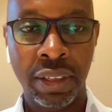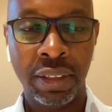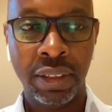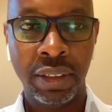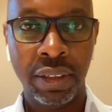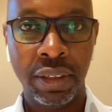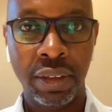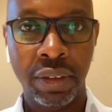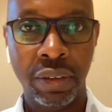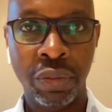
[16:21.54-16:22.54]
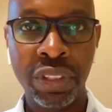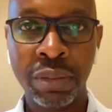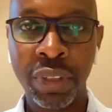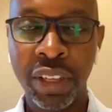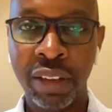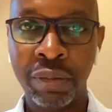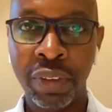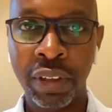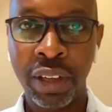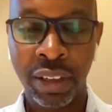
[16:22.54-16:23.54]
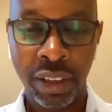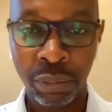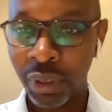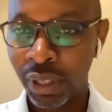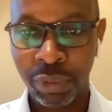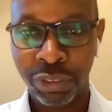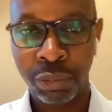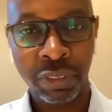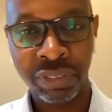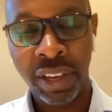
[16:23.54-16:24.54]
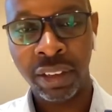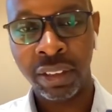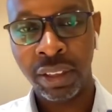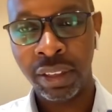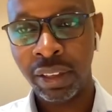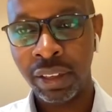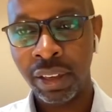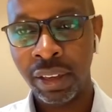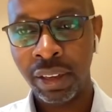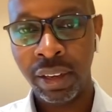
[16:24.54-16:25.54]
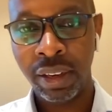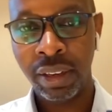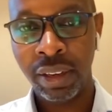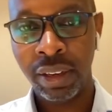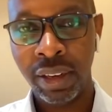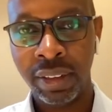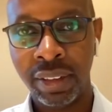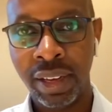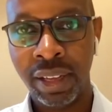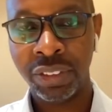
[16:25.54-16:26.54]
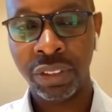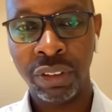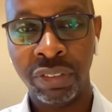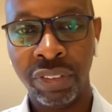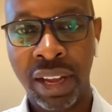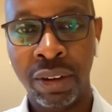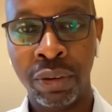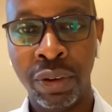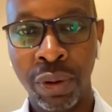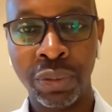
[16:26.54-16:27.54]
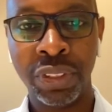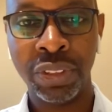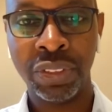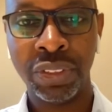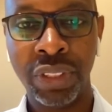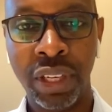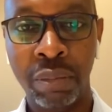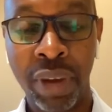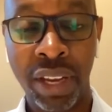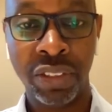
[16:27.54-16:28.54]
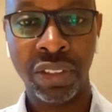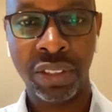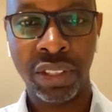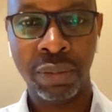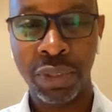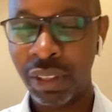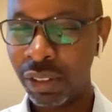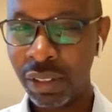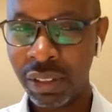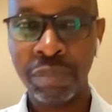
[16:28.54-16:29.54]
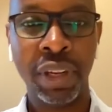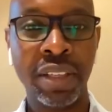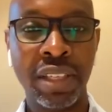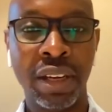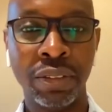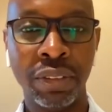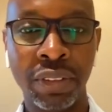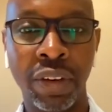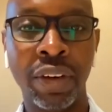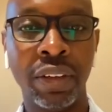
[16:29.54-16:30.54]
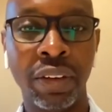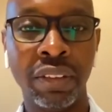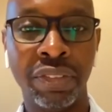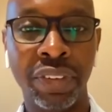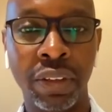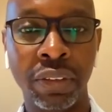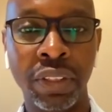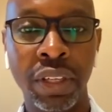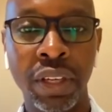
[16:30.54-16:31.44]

and recently I've uh, I am I'm a football fan, and, and I and I, I like the analogy of how coaches are managing their teams, and it plays out directly on the field,